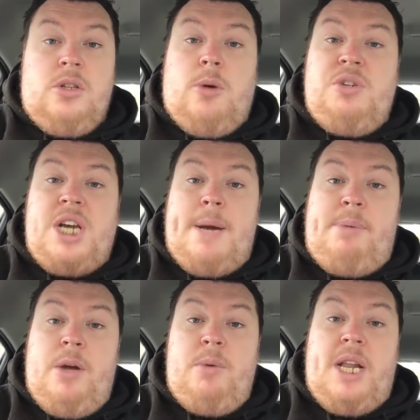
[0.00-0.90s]
Tom
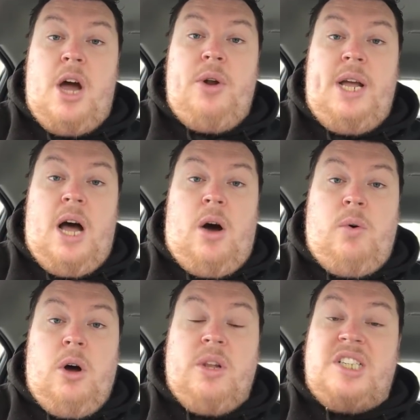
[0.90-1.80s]
Champion with the only
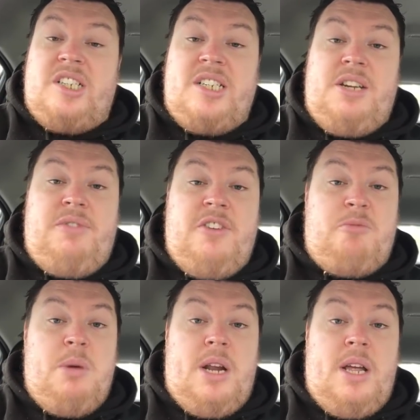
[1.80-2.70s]
goal on the
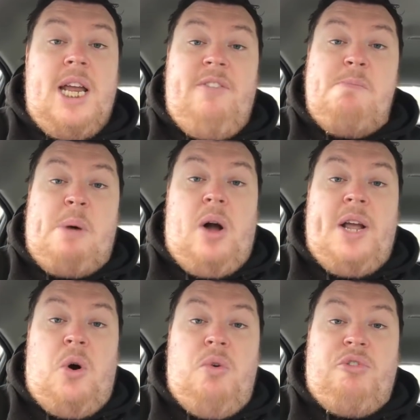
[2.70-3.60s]
65th minute, giving
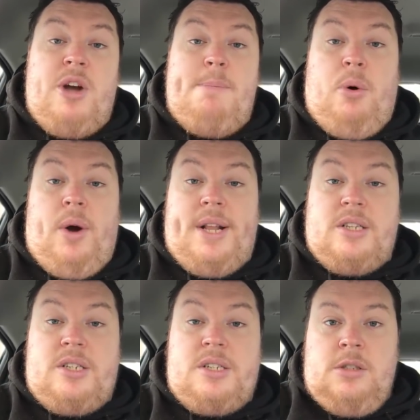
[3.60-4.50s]
Barnet all 3
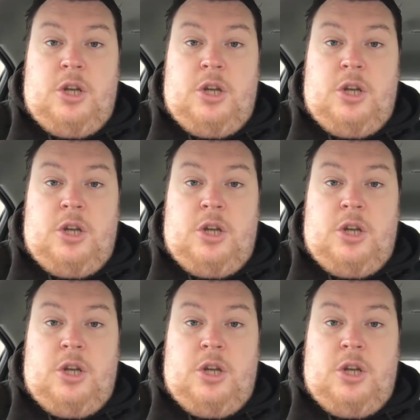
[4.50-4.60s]
points.